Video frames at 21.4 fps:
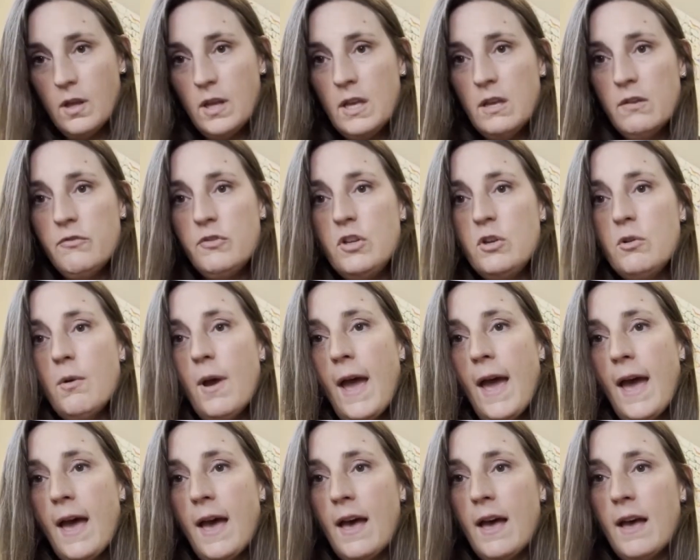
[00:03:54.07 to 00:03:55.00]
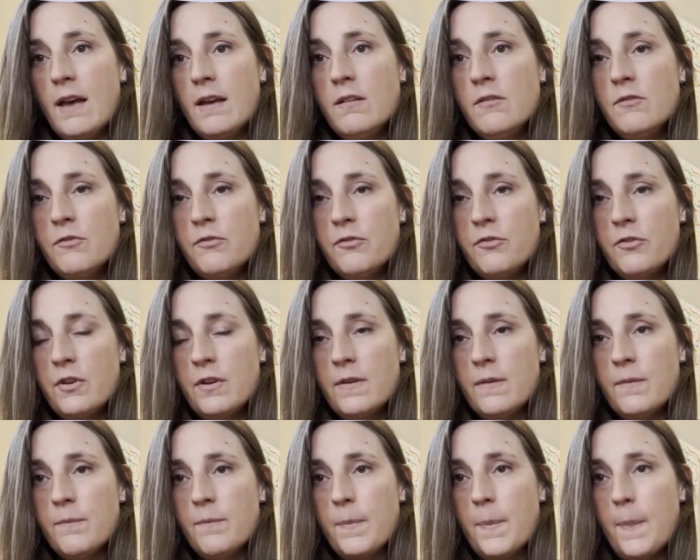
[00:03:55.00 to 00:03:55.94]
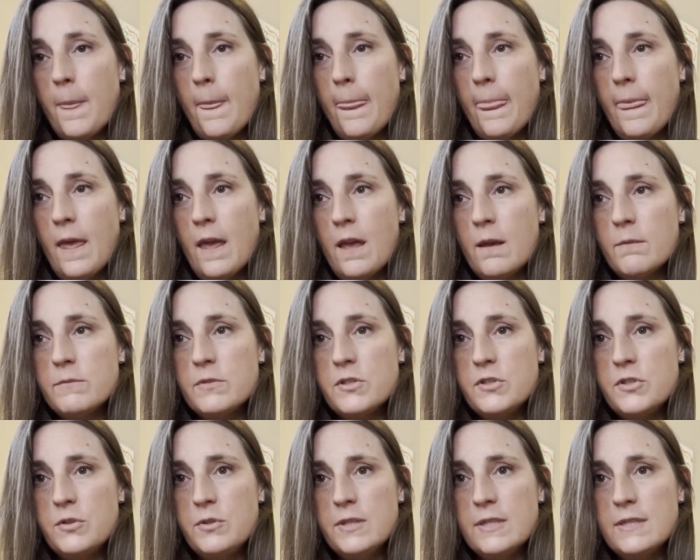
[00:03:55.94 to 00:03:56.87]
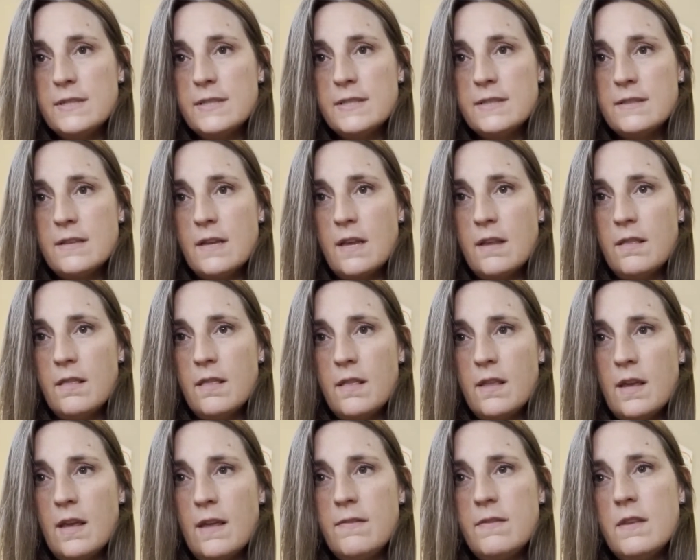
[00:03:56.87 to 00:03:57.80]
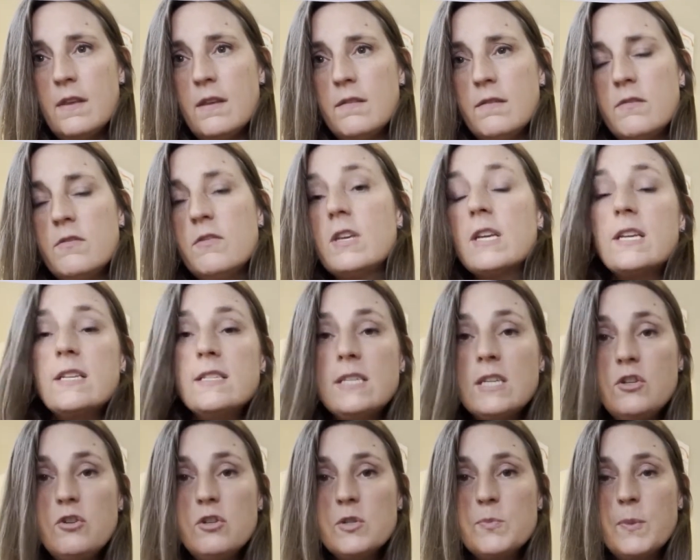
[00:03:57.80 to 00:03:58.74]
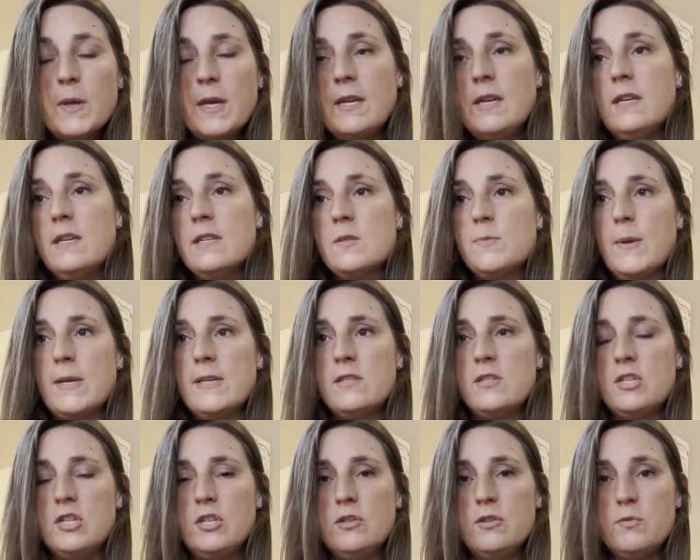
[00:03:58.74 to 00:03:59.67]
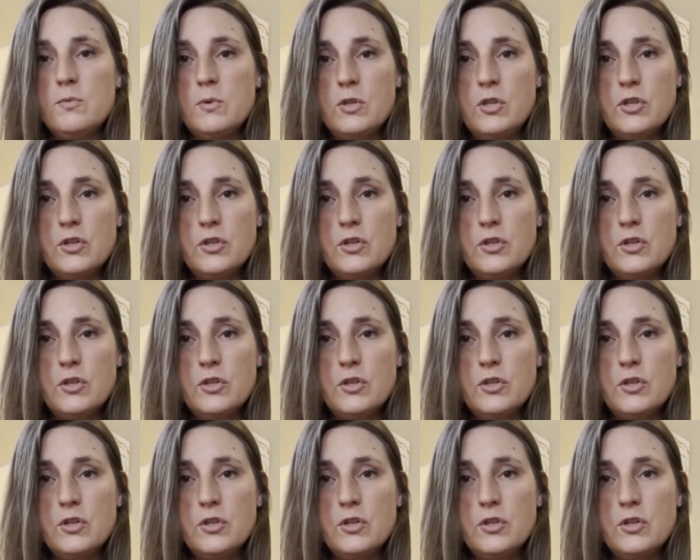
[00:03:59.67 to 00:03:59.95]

If you have students, and the continuous blending is best to use when